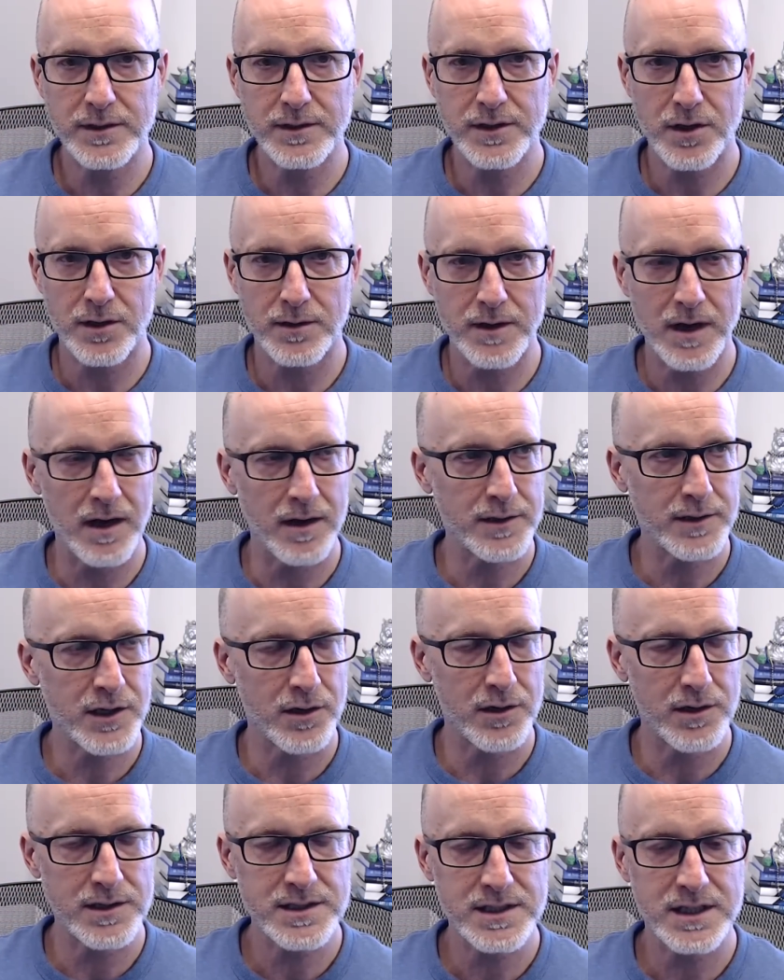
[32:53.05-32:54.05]

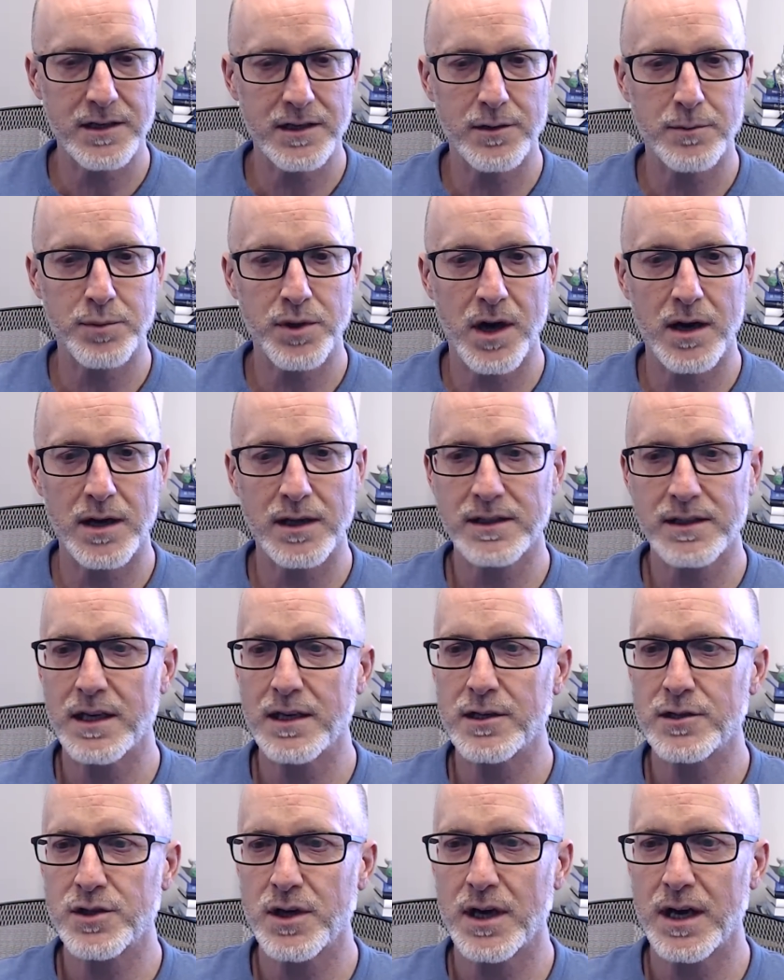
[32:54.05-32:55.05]
currency or product
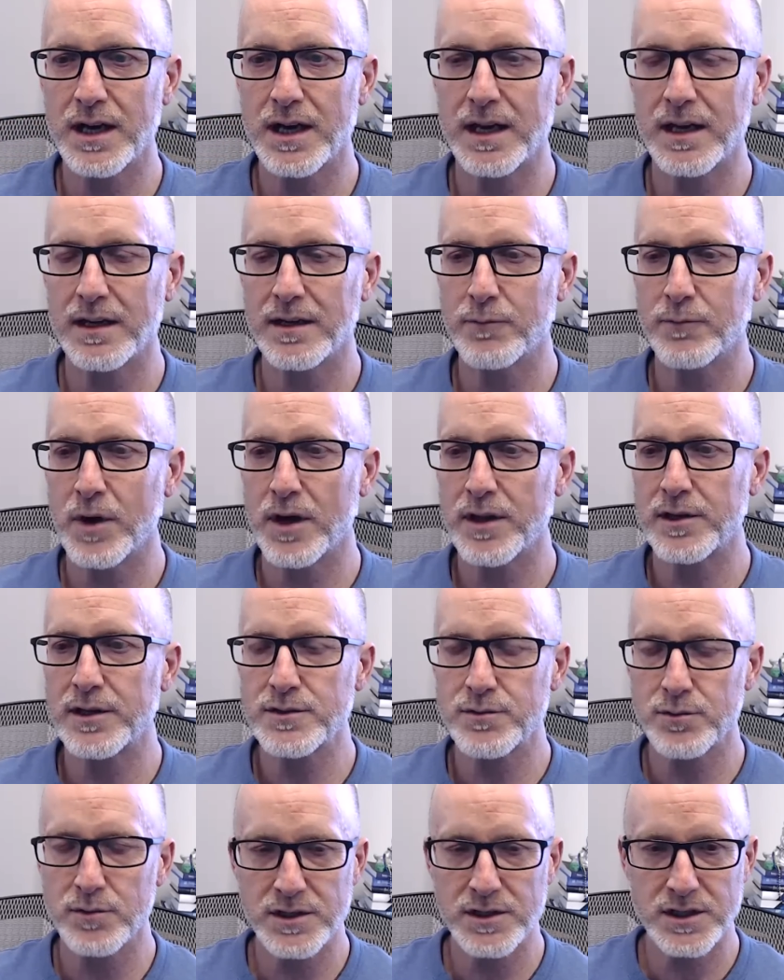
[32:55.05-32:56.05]
that you're trading, whether
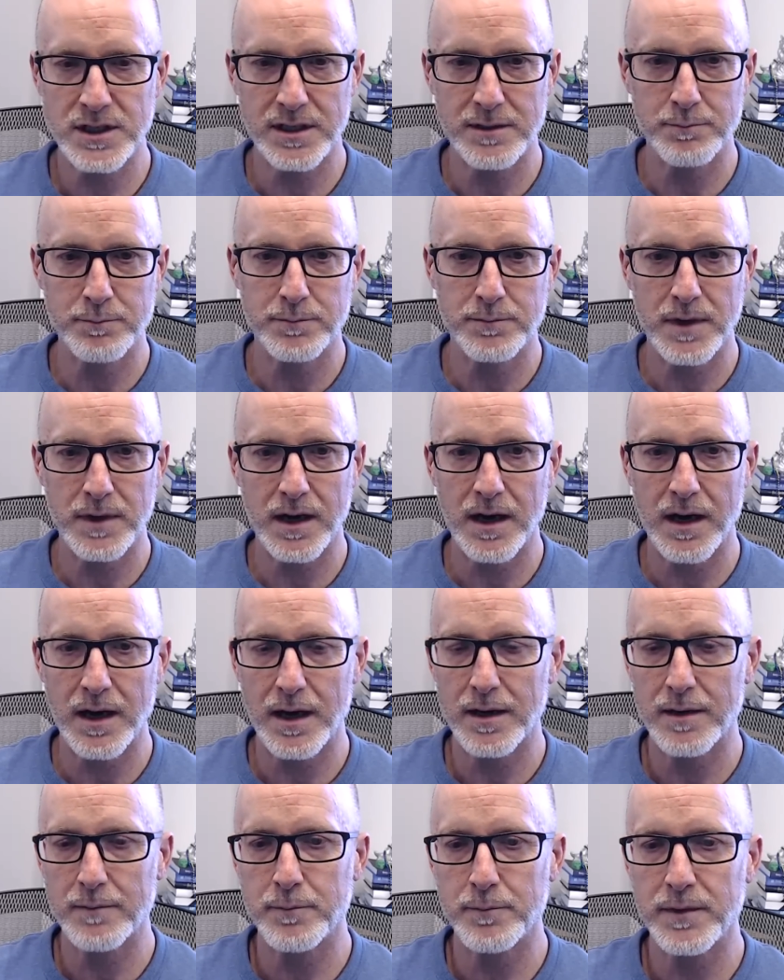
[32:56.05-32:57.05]
it's regime,
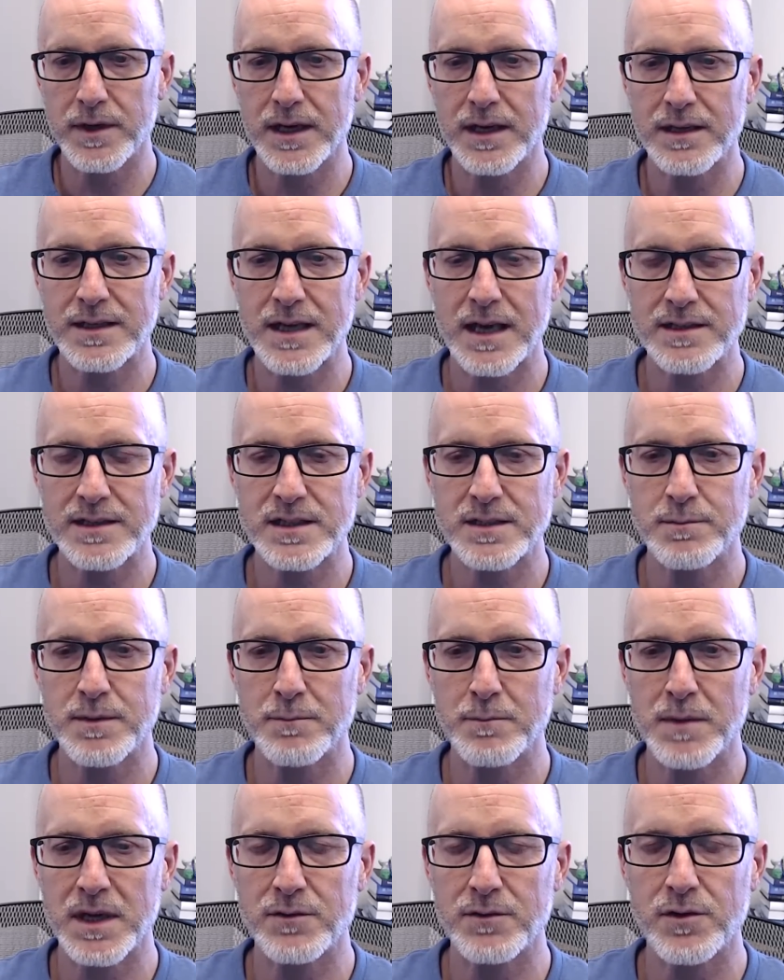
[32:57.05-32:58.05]
tends to be
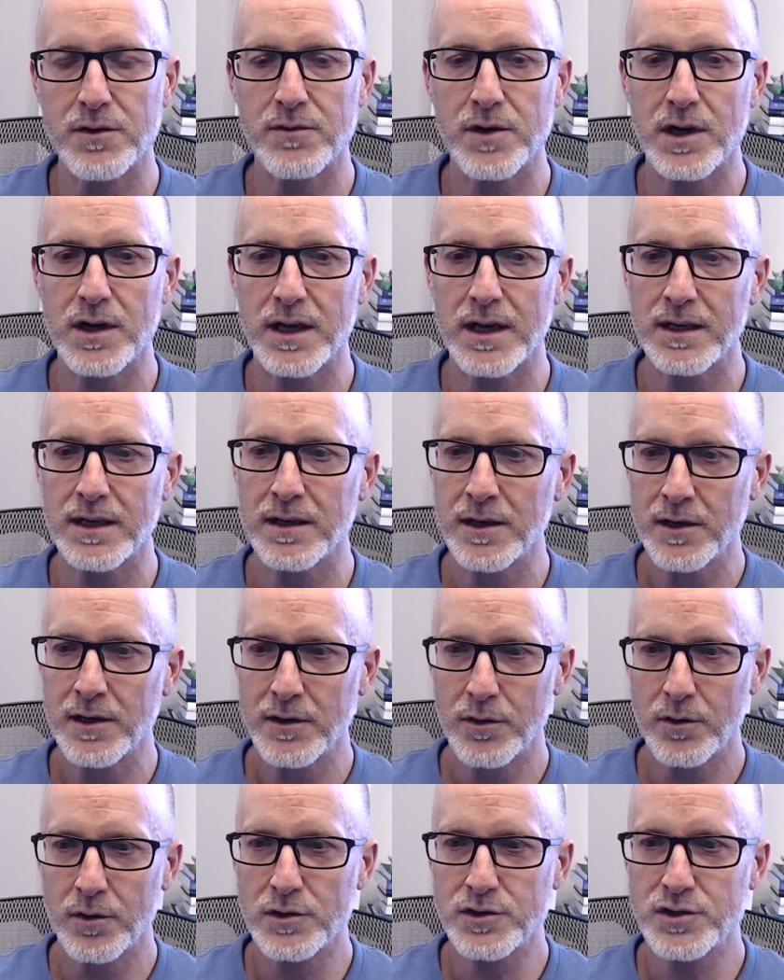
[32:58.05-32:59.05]
mean reverting
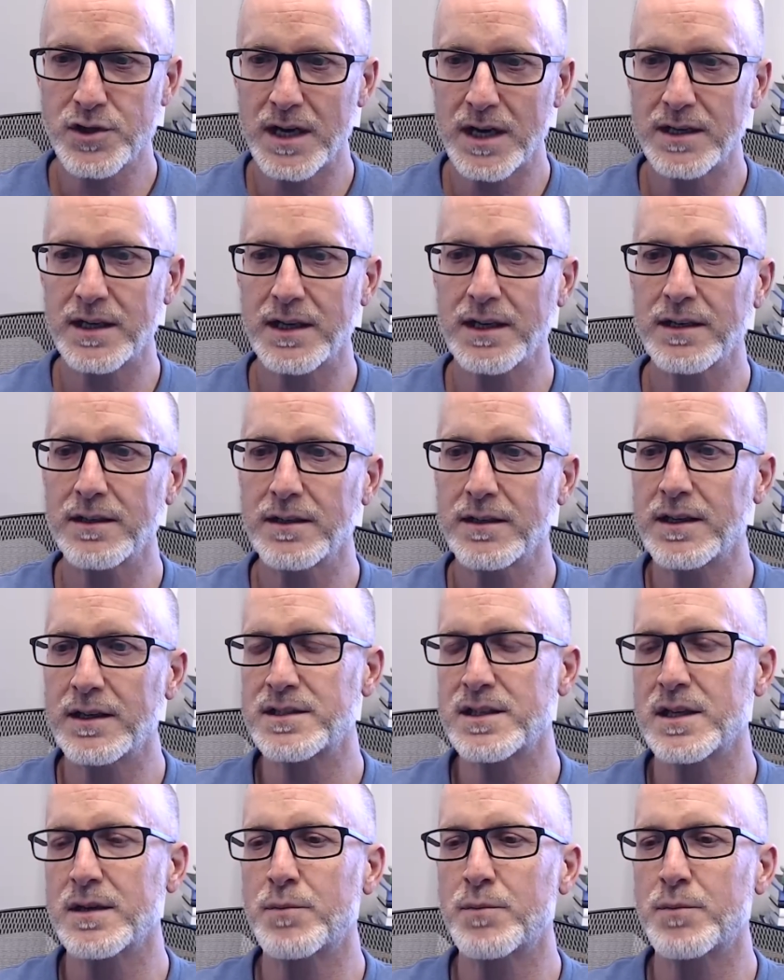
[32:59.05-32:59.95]
or trending, is an